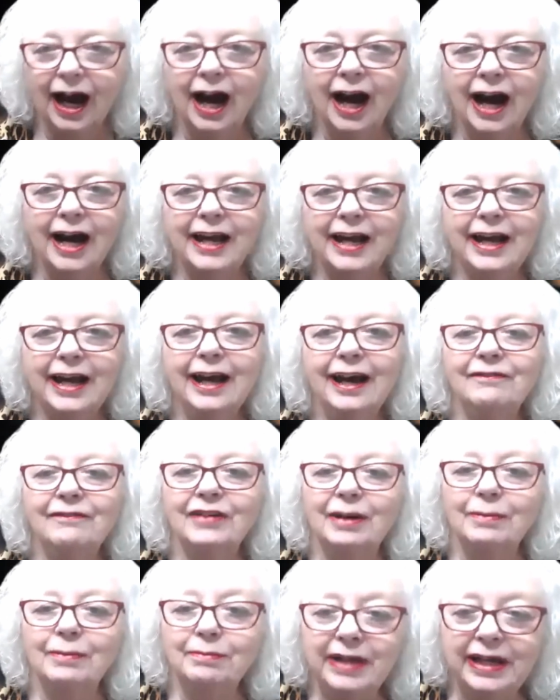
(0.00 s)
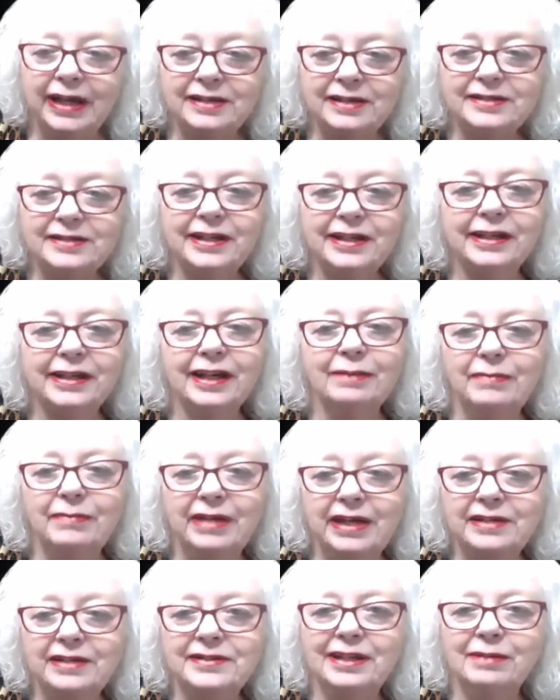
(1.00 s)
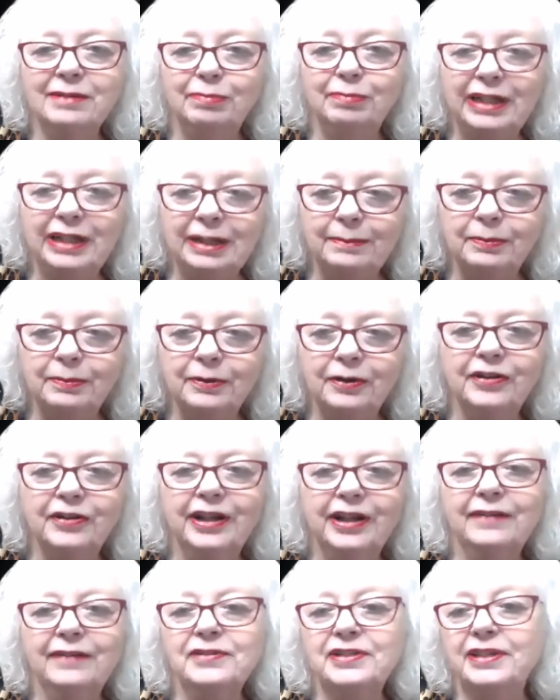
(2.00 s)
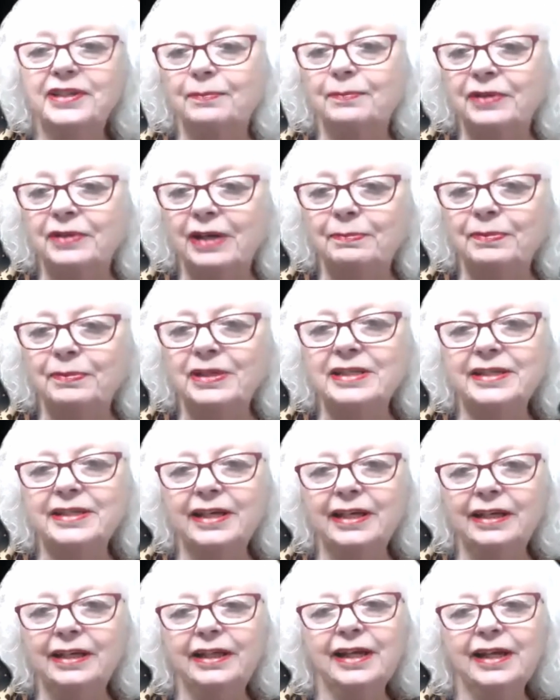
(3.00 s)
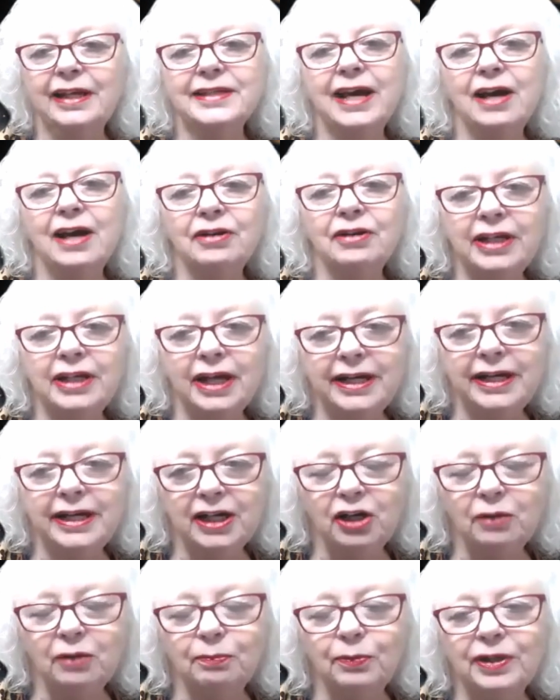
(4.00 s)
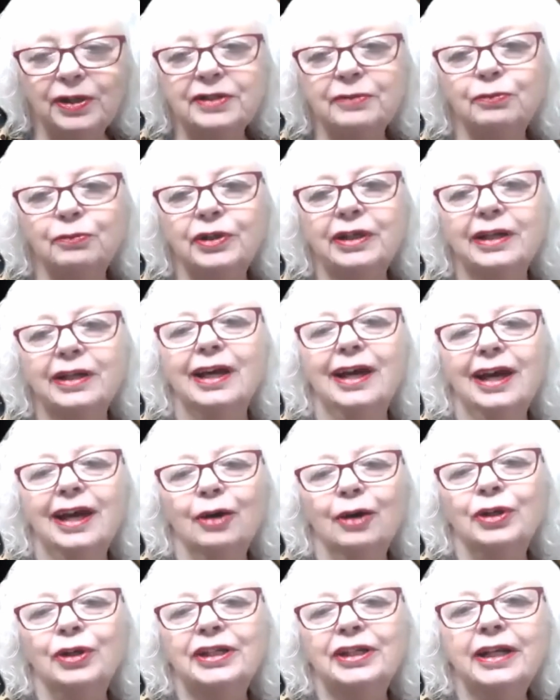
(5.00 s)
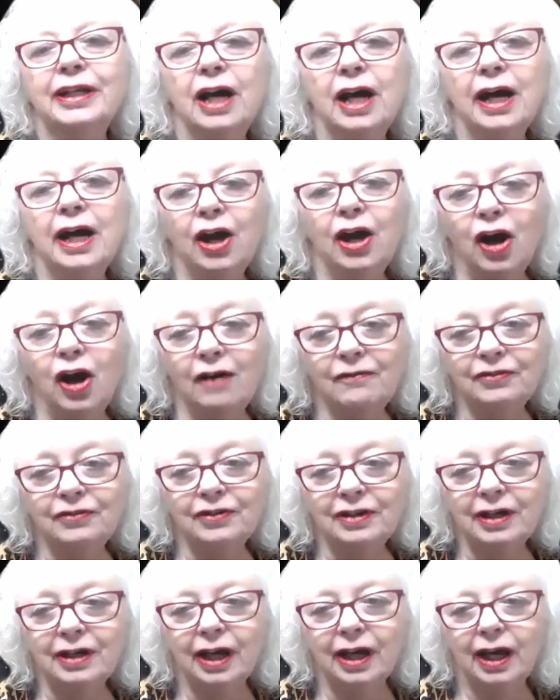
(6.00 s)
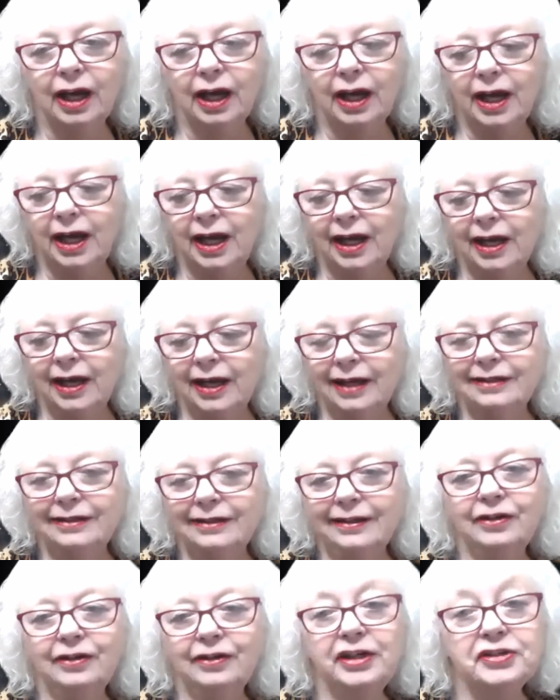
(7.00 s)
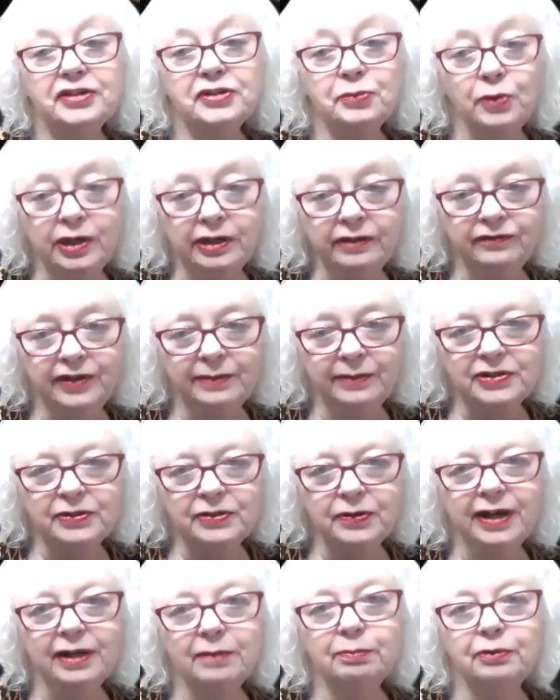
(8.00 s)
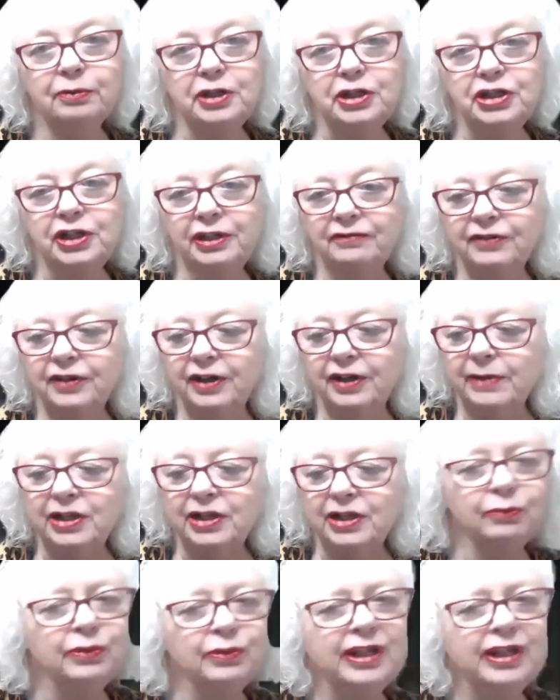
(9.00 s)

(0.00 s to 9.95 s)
I have amazing people that have stepped up and said, yes, how can I help? What can I offer? And Terry is one of them. So I appreciate it very much.